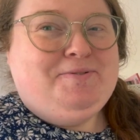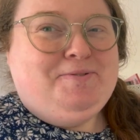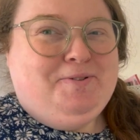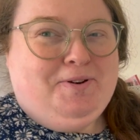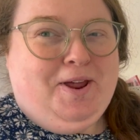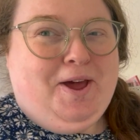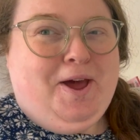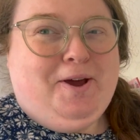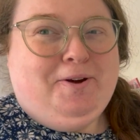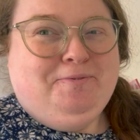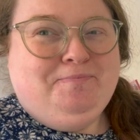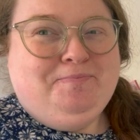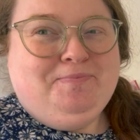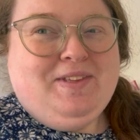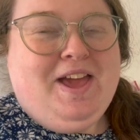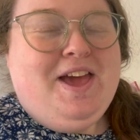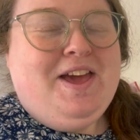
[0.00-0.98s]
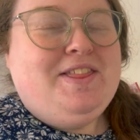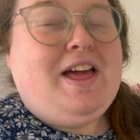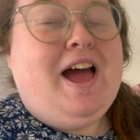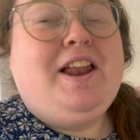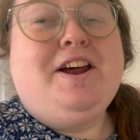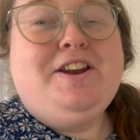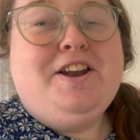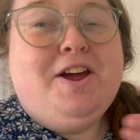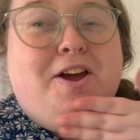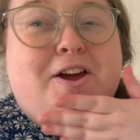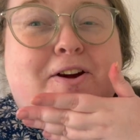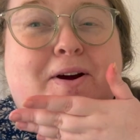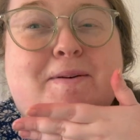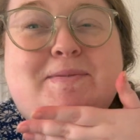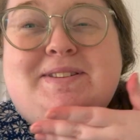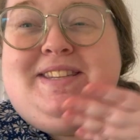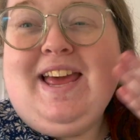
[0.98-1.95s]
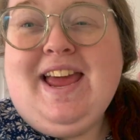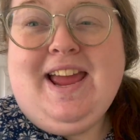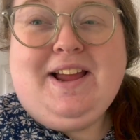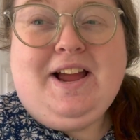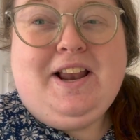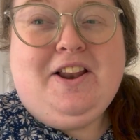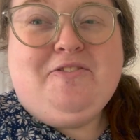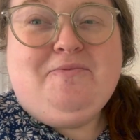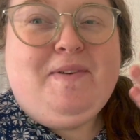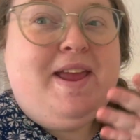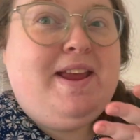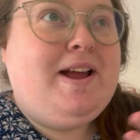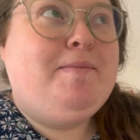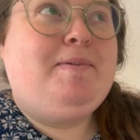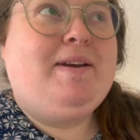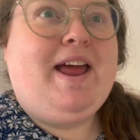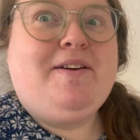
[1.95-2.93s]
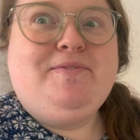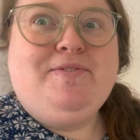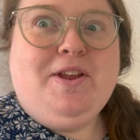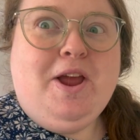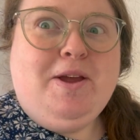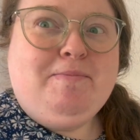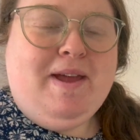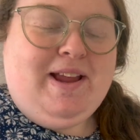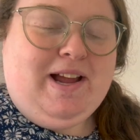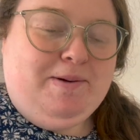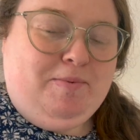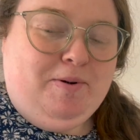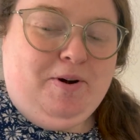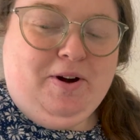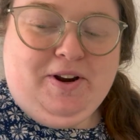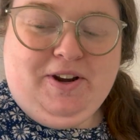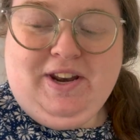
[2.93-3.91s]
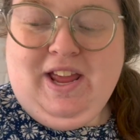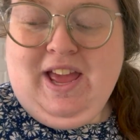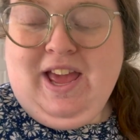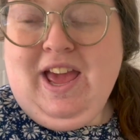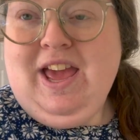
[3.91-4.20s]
will know. And I know I'm saying I love makeup, but I have no makeup on.